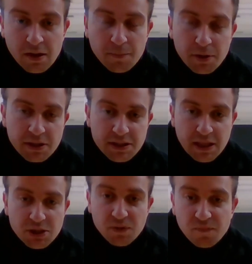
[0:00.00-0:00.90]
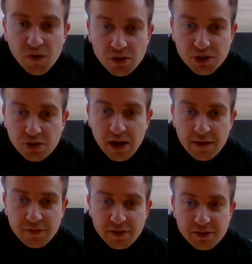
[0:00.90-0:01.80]
Please send some photo
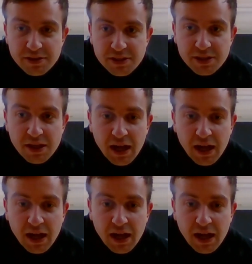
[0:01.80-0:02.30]
evidence.